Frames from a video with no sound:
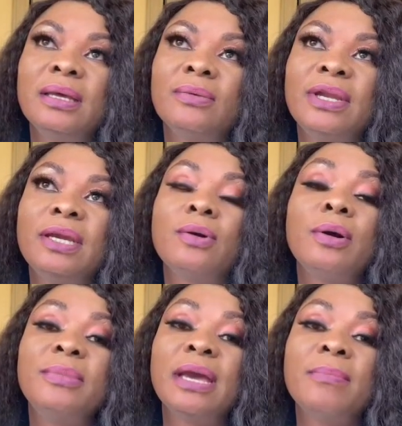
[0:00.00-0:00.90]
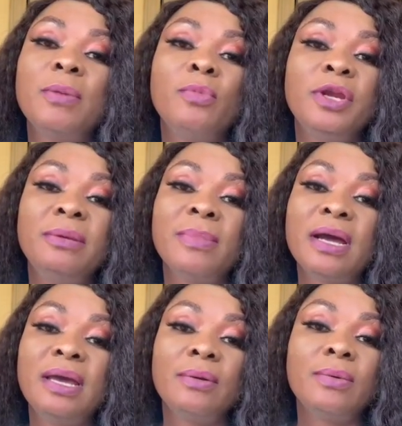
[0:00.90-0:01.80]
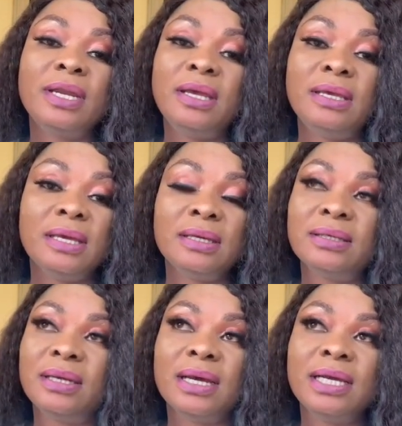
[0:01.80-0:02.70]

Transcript: When they call me Amamwenima Wenuma and